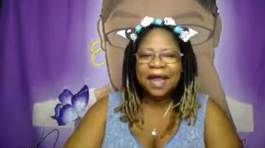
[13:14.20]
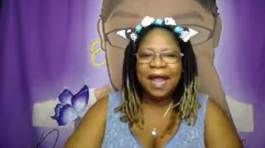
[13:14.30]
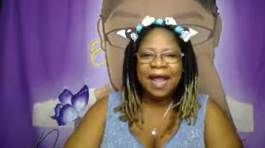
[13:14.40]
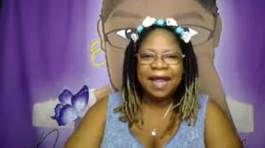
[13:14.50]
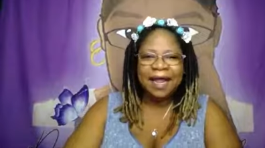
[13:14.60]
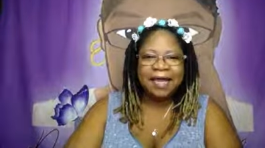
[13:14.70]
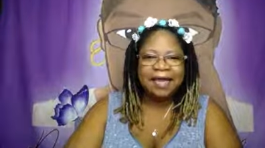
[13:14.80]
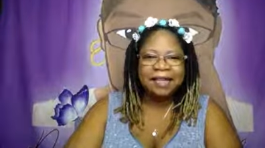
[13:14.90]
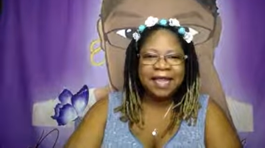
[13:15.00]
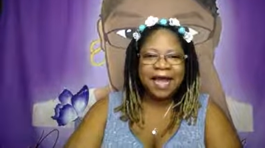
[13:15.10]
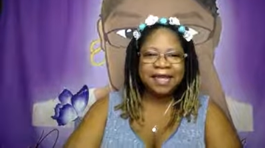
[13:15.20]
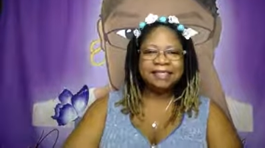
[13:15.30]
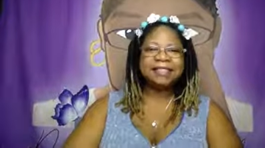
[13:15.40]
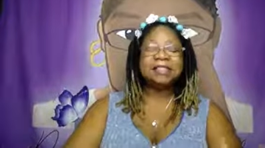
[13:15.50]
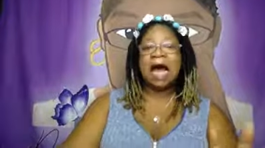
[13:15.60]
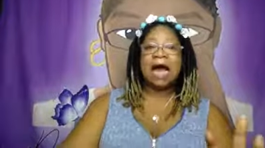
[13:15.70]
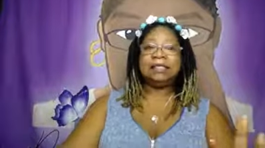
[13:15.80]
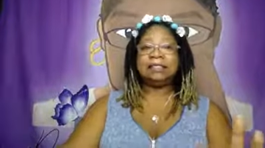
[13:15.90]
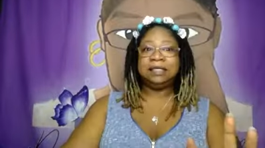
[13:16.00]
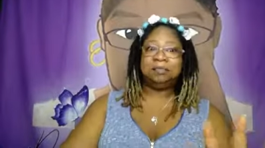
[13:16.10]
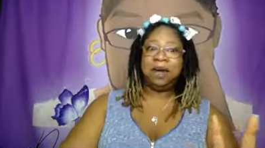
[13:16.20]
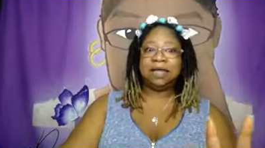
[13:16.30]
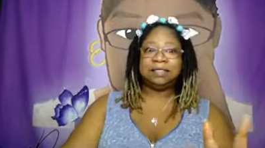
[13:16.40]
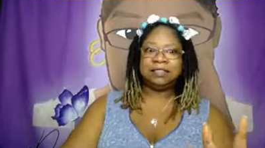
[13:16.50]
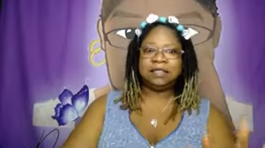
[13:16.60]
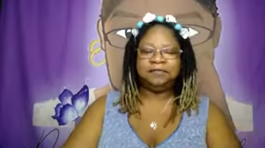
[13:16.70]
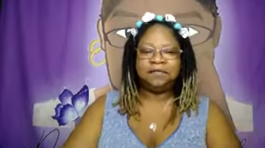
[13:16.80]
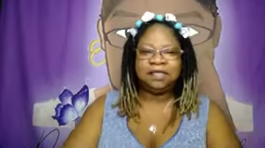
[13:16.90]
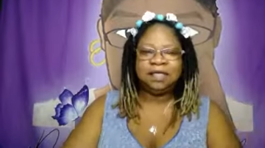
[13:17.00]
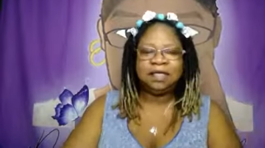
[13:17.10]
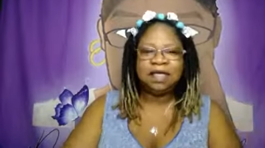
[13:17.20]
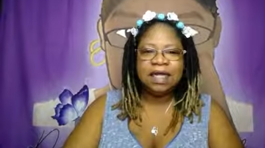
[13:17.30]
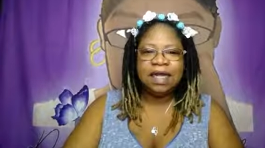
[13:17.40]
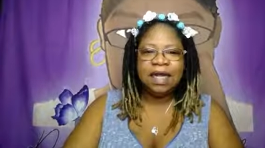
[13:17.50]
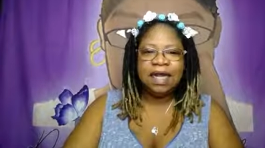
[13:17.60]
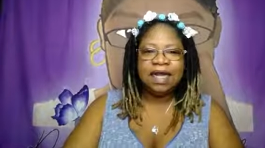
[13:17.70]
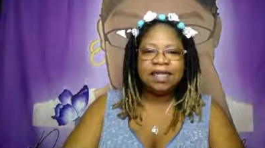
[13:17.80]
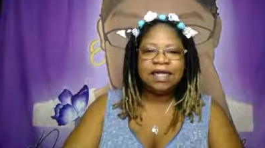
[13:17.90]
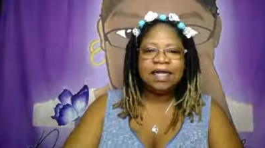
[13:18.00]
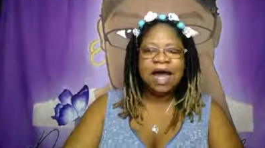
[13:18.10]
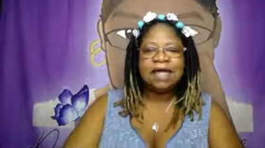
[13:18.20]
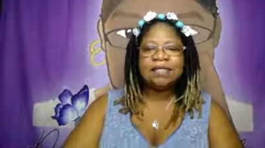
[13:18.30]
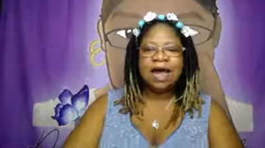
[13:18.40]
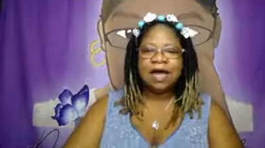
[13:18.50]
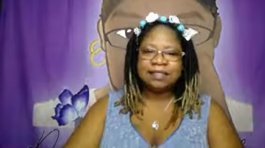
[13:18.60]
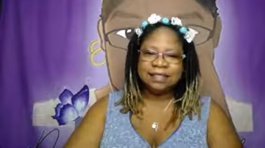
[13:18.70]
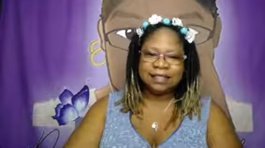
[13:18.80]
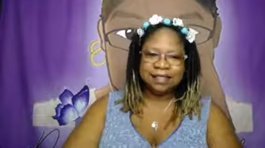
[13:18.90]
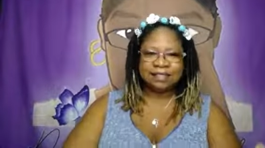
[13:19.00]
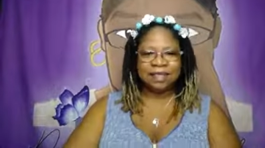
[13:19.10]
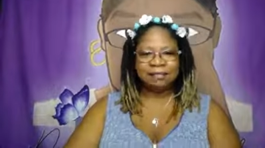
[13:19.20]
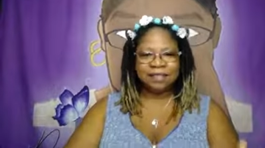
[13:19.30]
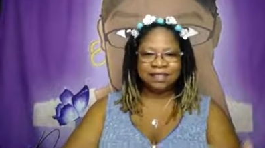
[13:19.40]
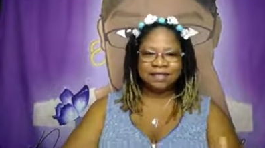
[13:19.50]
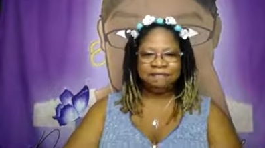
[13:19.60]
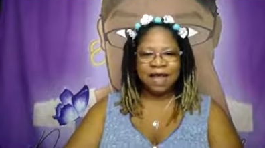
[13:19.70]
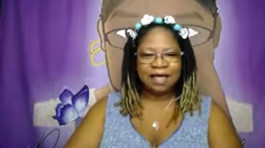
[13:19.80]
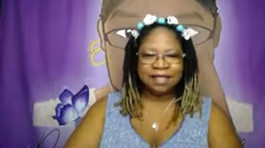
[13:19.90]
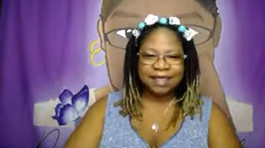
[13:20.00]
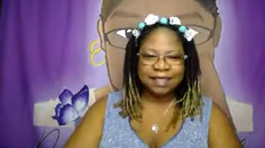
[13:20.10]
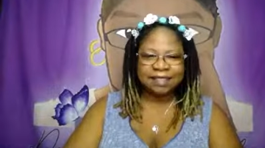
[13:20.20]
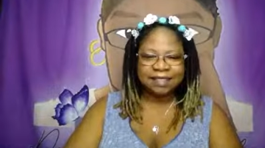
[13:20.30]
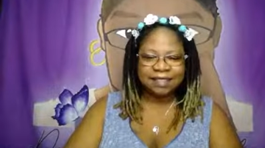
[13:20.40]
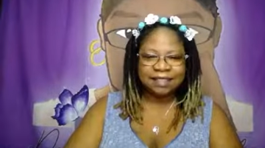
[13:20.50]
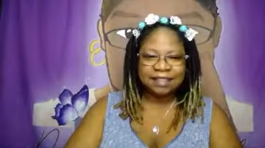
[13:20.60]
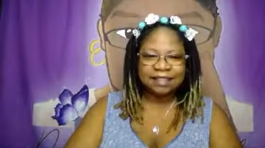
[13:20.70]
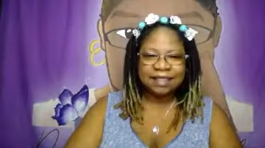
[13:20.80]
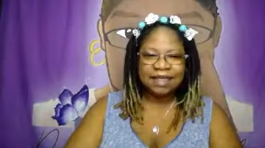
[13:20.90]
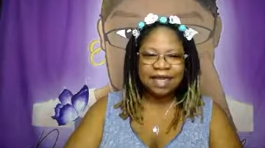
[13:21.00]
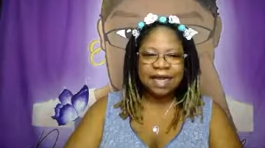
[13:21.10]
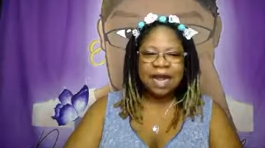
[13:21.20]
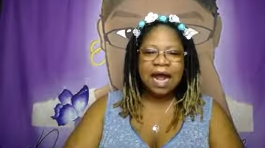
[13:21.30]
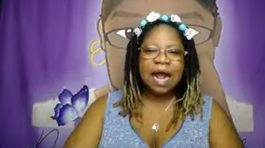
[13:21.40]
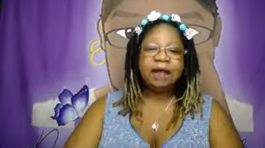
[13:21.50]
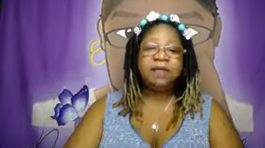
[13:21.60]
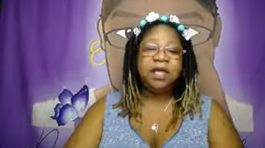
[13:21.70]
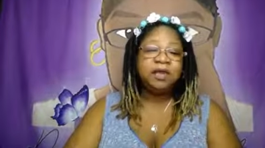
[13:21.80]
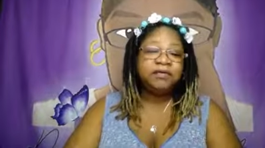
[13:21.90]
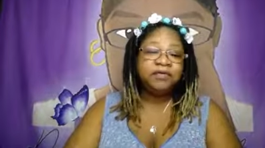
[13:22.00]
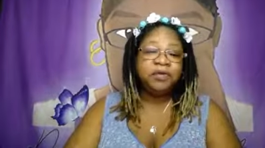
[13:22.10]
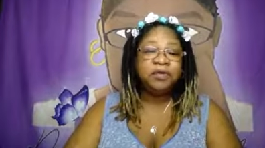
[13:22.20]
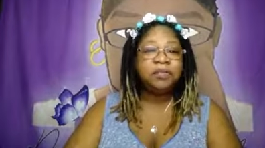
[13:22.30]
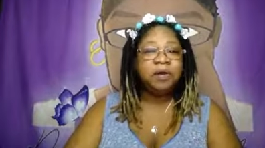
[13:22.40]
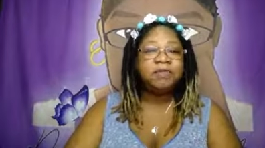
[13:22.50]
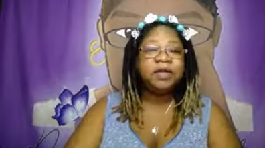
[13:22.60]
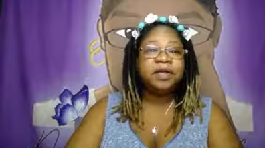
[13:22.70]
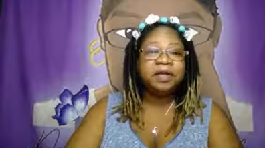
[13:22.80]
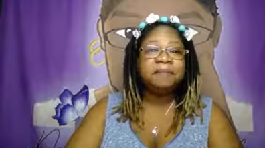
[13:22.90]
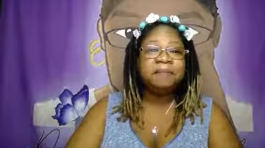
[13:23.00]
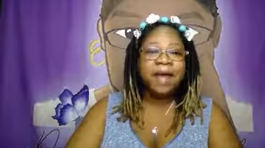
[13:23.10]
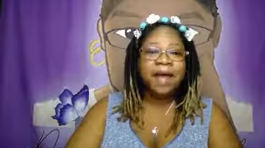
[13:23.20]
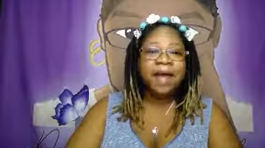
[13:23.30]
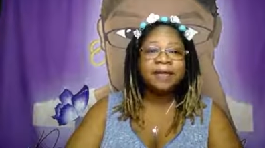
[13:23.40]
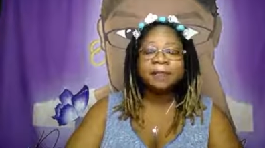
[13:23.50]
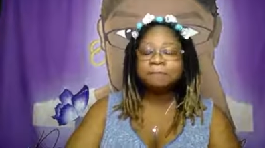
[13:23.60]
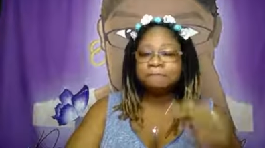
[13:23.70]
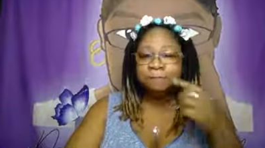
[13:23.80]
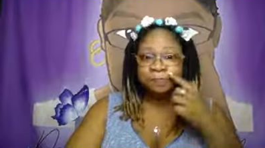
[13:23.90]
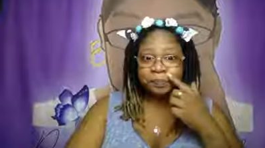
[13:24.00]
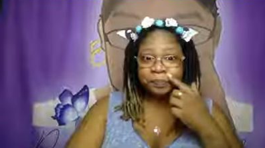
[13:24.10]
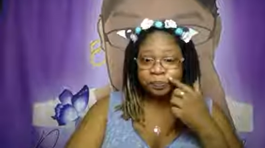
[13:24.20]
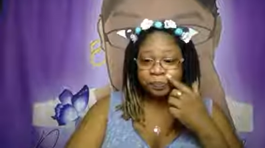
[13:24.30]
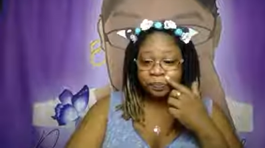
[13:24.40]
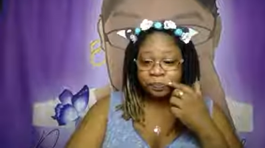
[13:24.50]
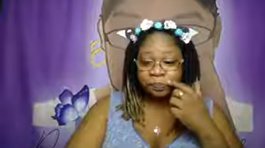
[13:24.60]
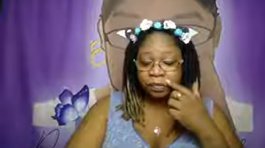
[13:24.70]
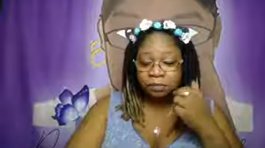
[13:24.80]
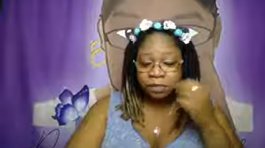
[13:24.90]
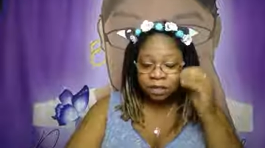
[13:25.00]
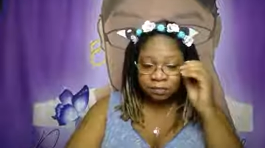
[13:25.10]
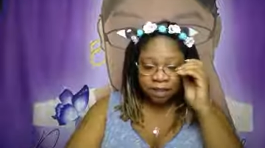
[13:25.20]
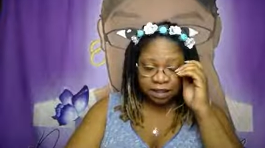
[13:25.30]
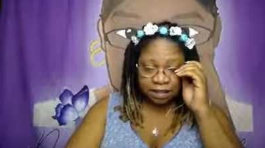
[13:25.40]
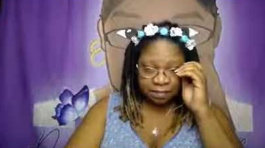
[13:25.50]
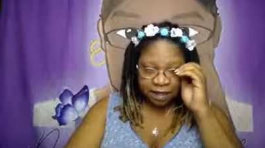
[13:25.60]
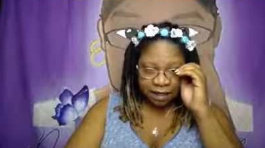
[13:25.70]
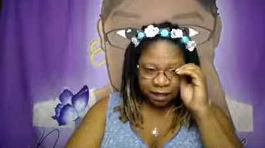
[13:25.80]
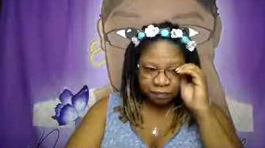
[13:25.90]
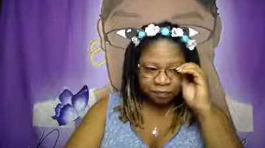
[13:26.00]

And that is the toxic positivity. And the non toxic acceptance and validation is I'm here for you, both good and bad. Let me say something about that.